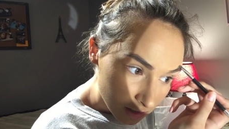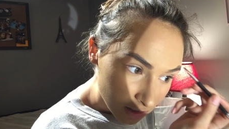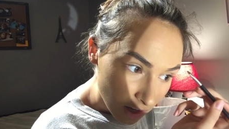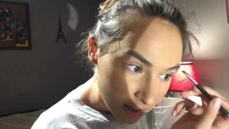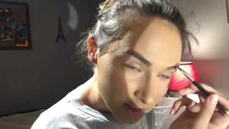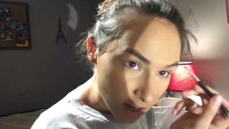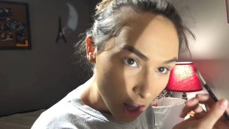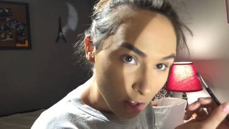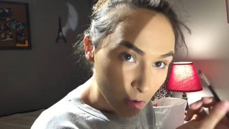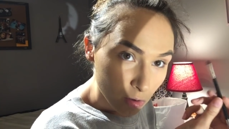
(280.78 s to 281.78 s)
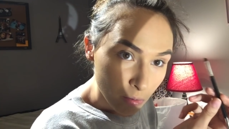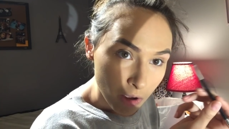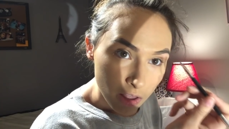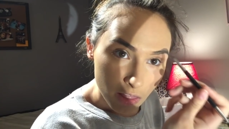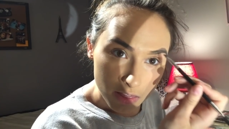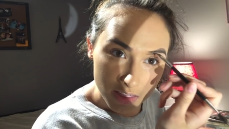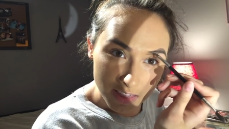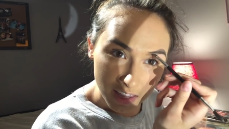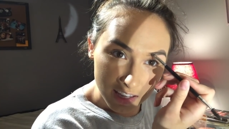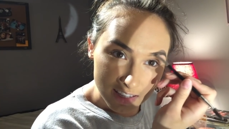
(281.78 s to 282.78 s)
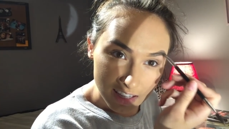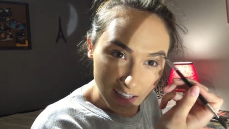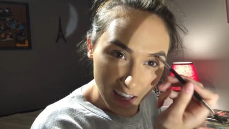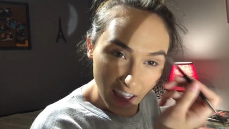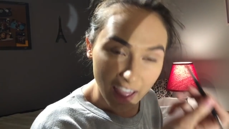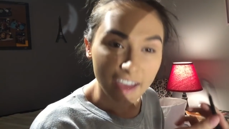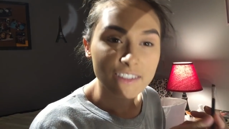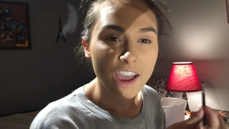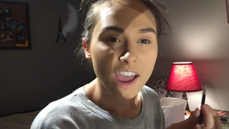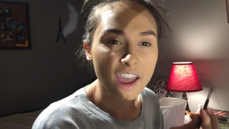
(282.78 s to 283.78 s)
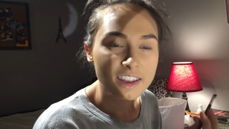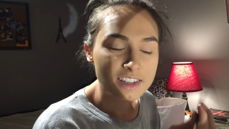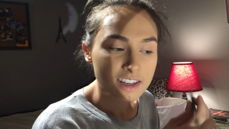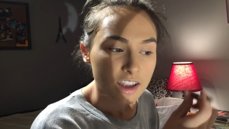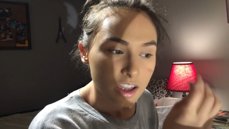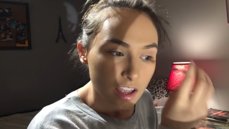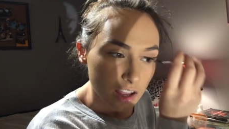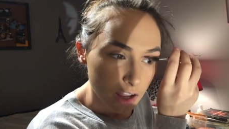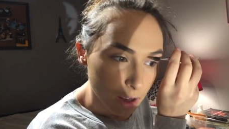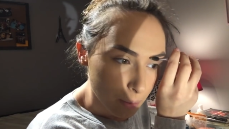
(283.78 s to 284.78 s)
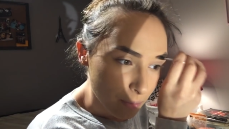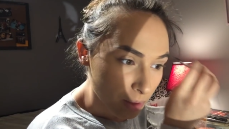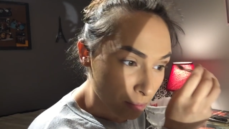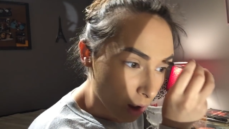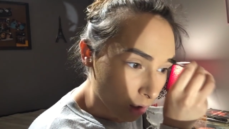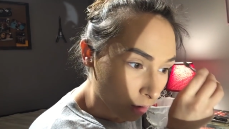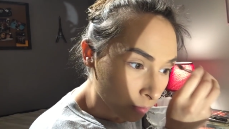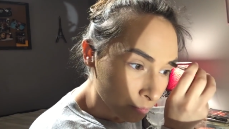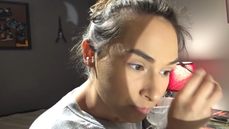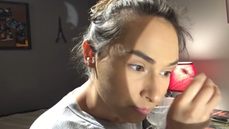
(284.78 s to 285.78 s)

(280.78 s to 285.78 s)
you guys know things that they have at the mall,